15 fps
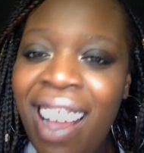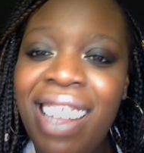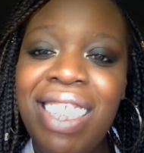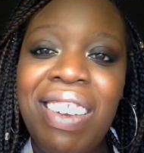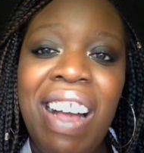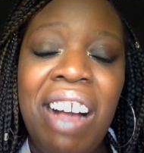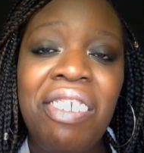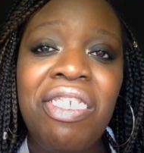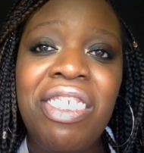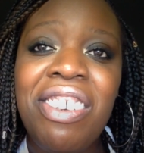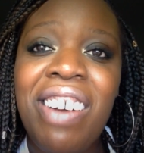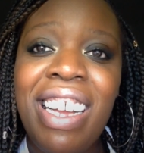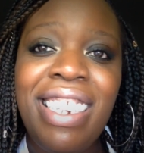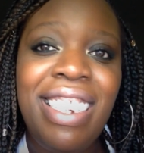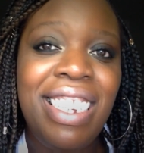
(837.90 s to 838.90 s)
you'll have
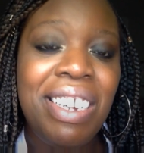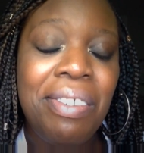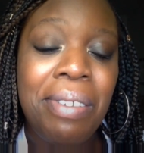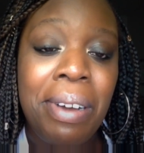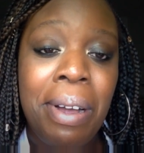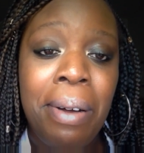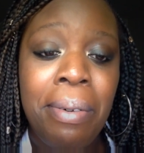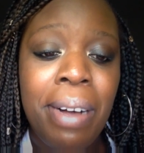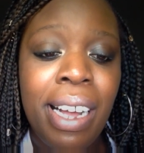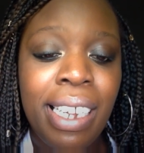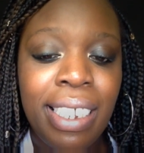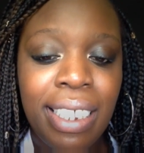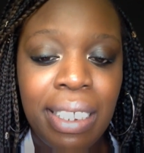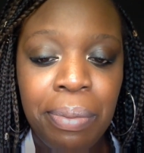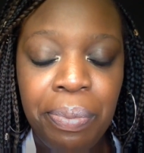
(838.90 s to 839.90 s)
no idea where I
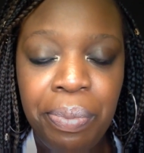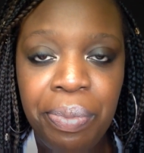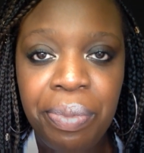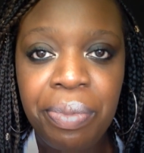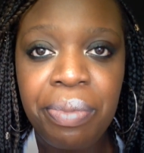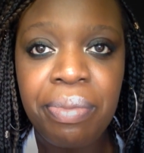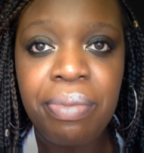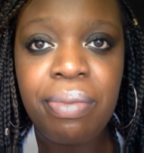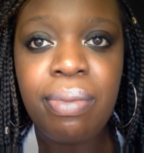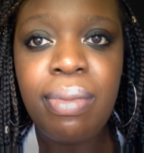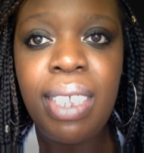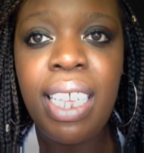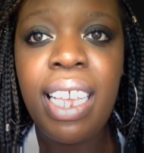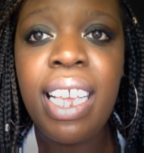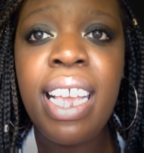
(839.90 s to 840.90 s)
was.
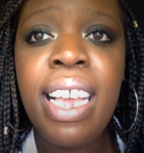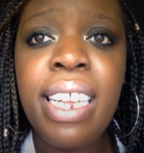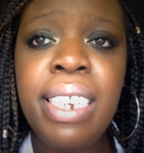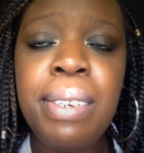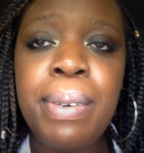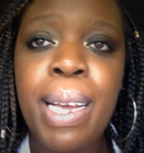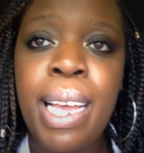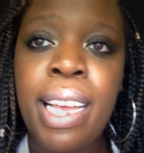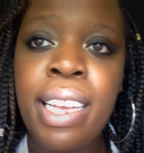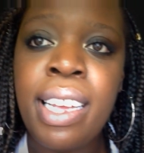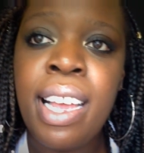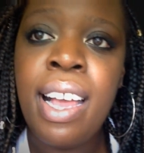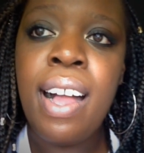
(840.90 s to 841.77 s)
Anyway,